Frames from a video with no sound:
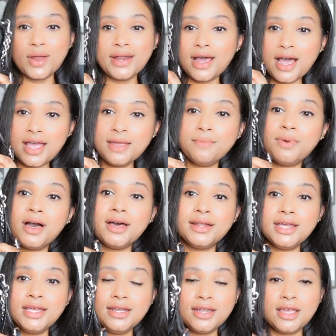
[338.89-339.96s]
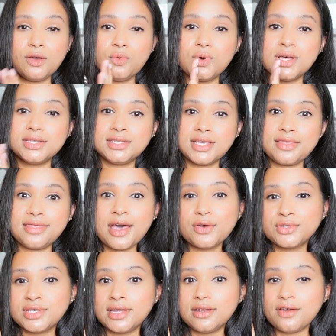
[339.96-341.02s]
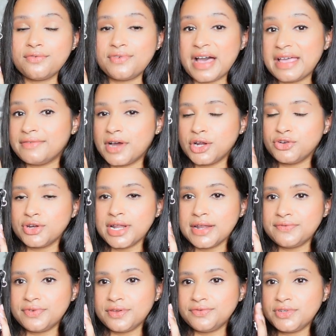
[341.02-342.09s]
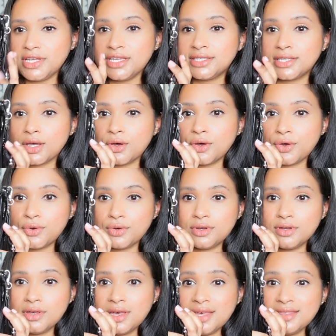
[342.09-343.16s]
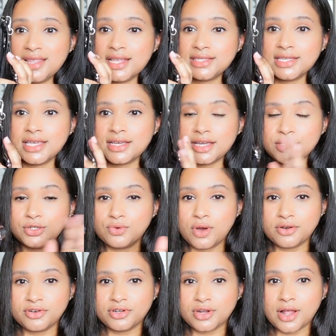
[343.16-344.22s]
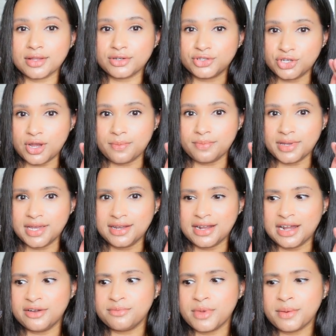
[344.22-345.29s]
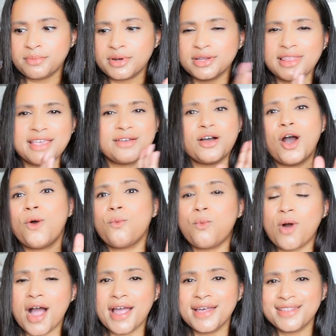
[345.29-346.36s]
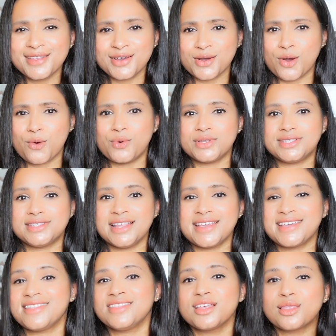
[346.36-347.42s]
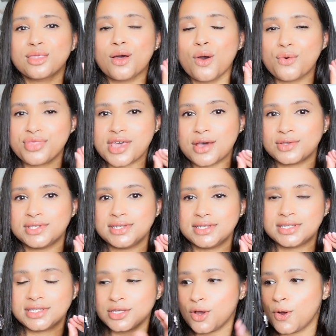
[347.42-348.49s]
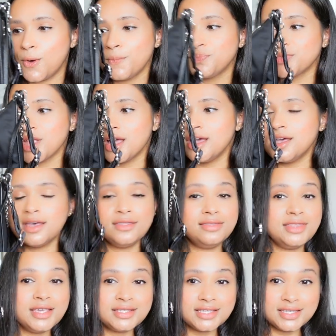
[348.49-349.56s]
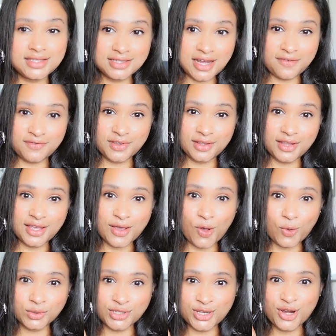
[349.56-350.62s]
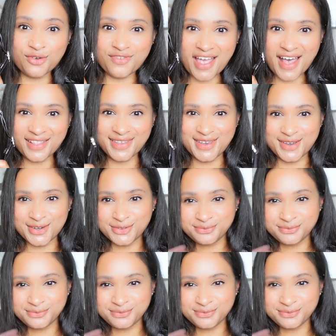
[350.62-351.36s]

When I bought it, it was one thousand five hundred fifty dollars, so that's like a two hundred dollar jump. And I remember like a while ago was like in the low thousands. So this is definitely holding your value.